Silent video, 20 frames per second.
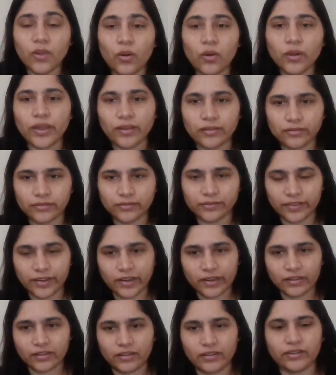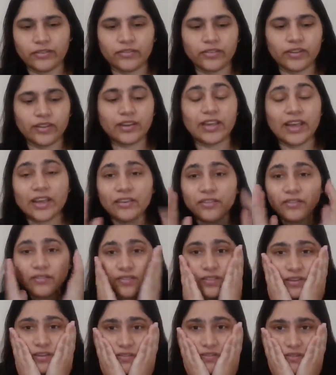Okay, finally, we're
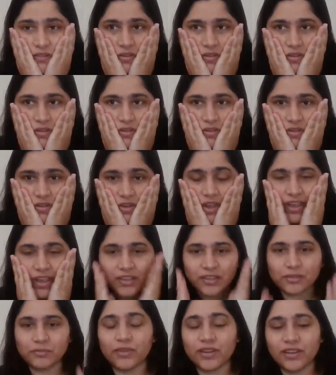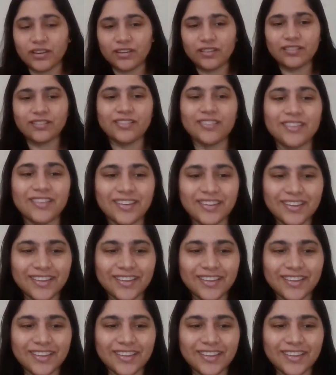live. It has been